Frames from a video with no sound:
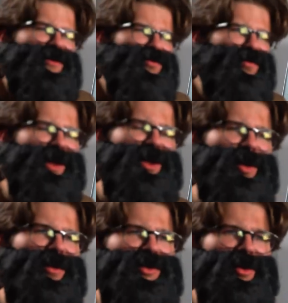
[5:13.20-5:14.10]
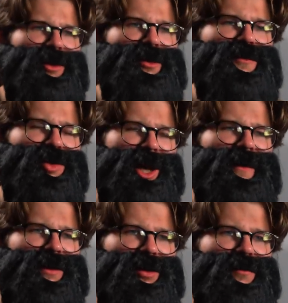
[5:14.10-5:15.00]
there's really no alternative to
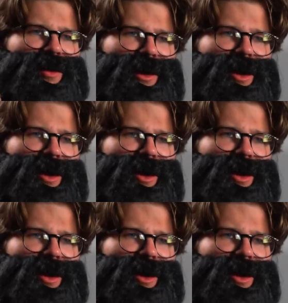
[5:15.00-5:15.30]
JavaScript right